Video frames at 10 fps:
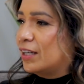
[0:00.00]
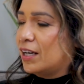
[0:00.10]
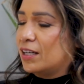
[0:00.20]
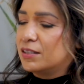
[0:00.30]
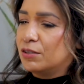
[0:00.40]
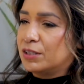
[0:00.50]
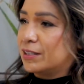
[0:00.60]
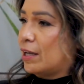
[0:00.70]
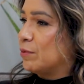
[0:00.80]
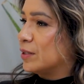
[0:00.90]
And so
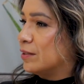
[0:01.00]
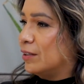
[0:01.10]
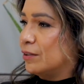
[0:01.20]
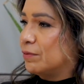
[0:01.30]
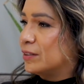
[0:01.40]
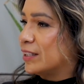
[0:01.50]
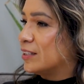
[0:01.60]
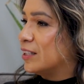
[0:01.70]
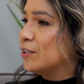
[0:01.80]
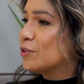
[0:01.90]
since I was,
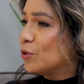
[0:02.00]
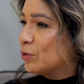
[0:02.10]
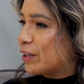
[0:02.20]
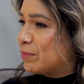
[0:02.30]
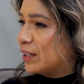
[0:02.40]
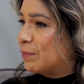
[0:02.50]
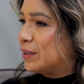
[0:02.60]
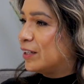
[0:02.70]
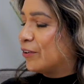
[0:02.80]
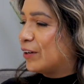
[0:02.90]
16 years old, I've been
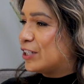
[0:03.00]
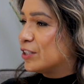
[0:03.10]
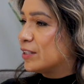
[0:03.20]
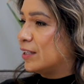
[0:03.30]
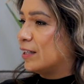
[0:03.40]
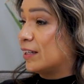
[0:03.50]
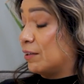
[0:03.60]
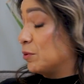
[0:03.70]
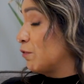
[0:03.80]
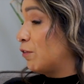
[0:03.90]
coming in her agency, and
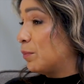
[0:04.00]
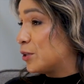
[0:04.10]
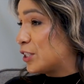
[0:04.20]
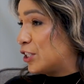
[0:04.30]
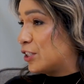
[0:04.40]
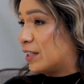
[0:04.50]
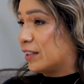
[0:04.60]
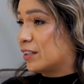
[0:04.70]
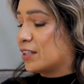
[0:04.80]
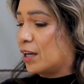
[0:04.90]
it was a farmer's agent
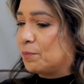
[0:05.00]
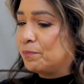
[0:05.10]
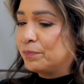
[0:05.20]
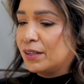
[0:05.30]
at the time.